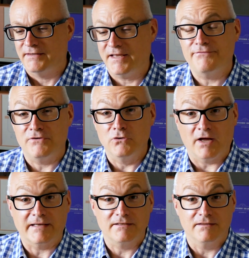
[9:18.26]
If you
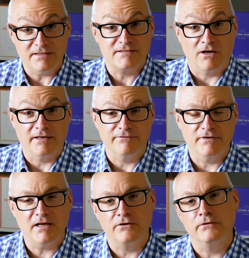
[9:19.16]
liked this kind of
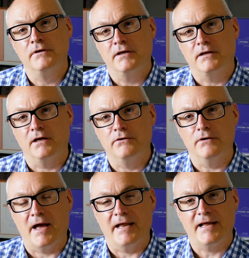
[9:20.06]
video, go
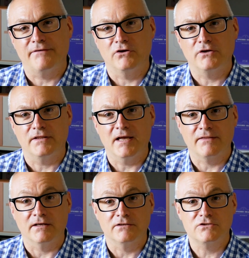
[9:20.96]
and have a look at the
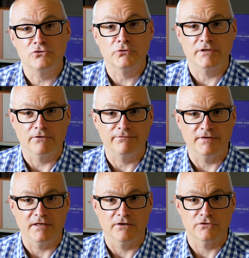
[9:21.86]
other Story of
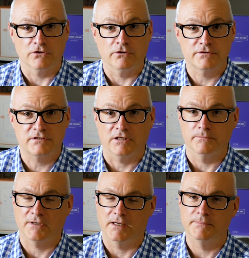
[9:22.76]
videos on
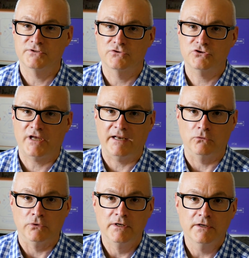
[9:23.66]
Slope Club's channel,
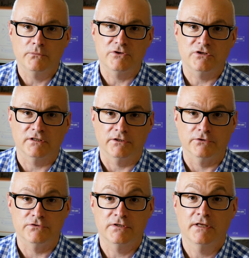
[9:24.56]
which
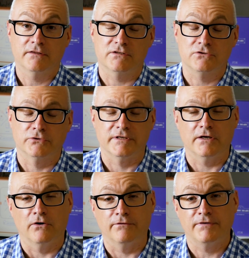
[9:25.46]
include the story
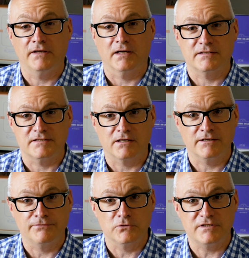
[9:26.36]
of
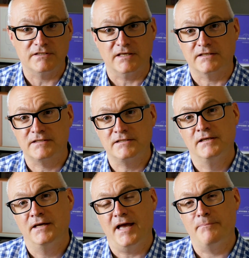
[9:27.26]
Hinatazaka 46,
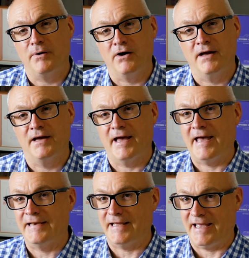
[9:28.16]
Empire
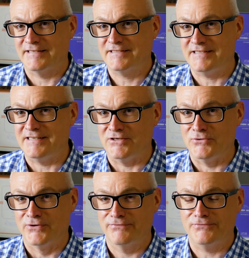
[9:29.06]
and STU
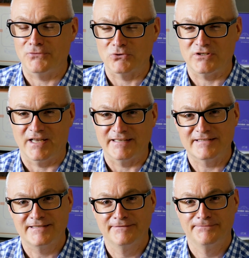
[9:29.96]

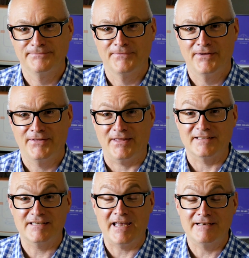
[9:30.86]
48.
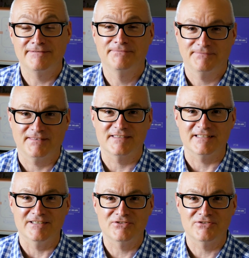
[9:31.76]
Thanks again, and see you